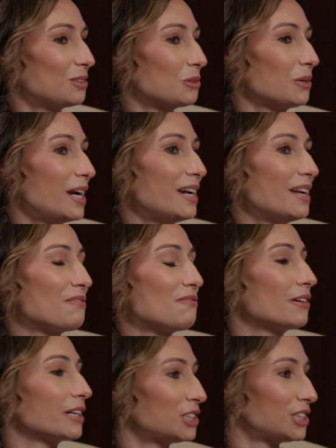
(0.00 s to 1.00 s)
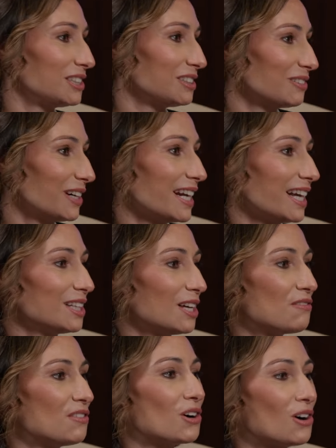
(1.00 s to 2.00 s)
creating friction, right? I
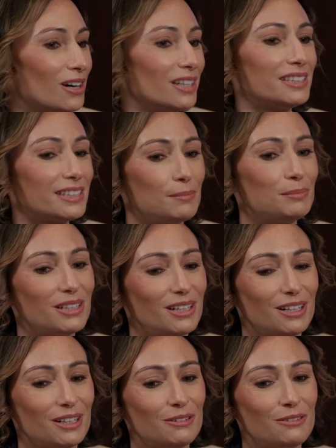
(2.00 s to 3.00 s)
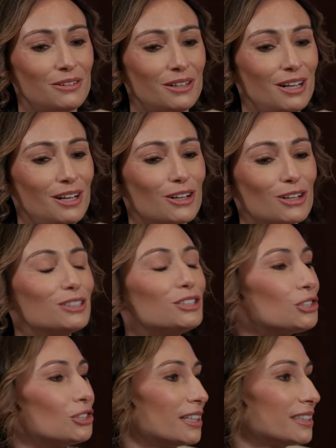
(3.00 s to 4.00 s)
love the concept of
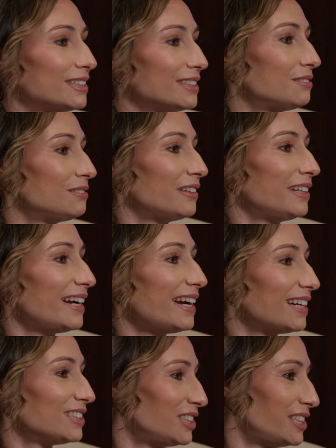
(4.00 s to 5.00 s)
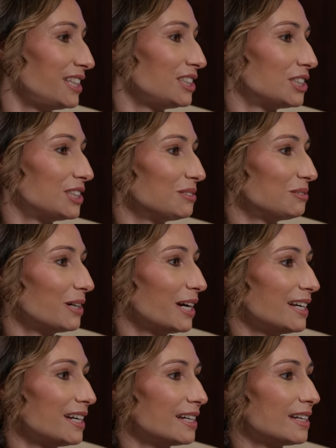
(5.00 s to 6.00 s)
constructive agitation,
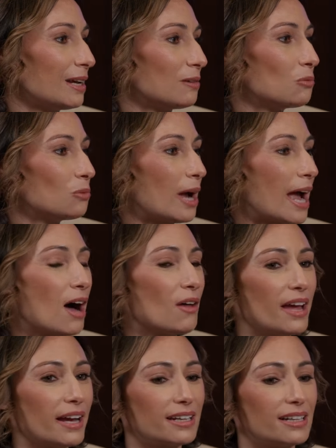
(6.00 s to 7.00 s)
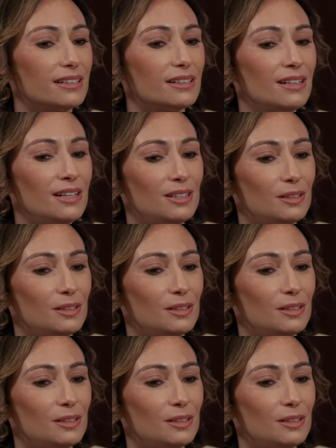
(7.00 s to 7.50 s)
right? And how that can